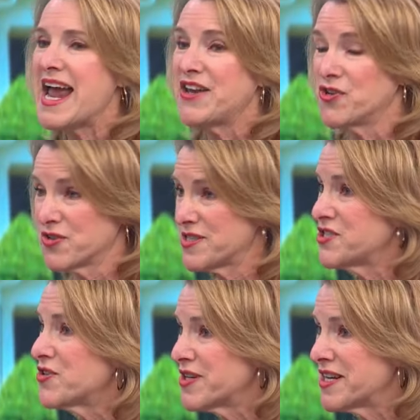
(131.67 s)
And you're
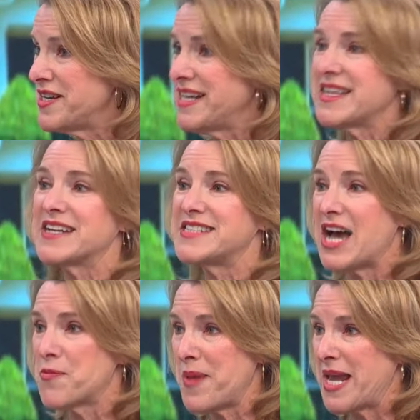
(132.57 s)
still gonna need that
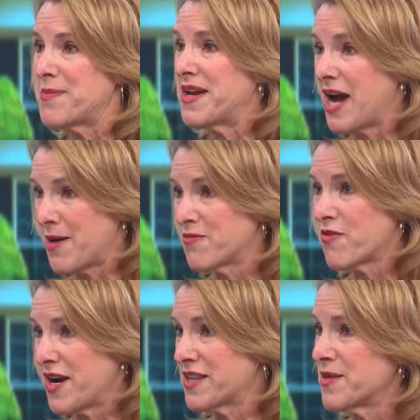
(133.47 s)
down payment up
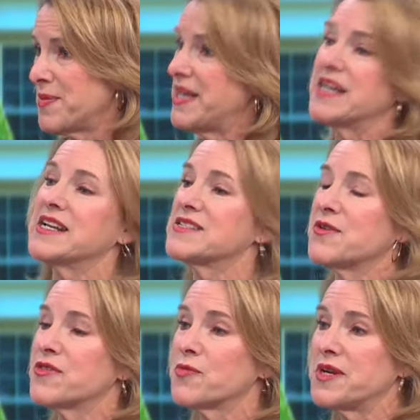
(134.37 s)
front at the beginning.
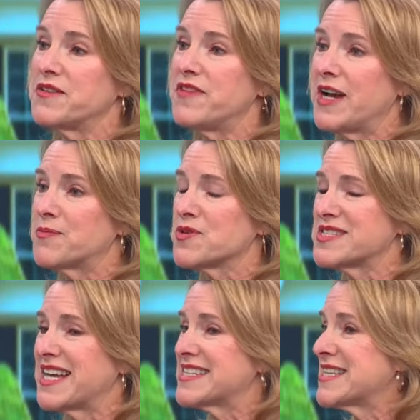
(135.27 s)
So three to
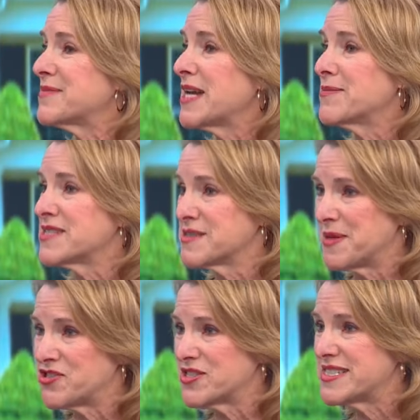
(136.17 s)
5%, sometimes as
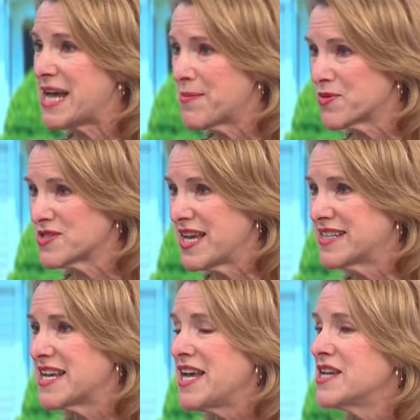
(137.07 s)
much as 10%.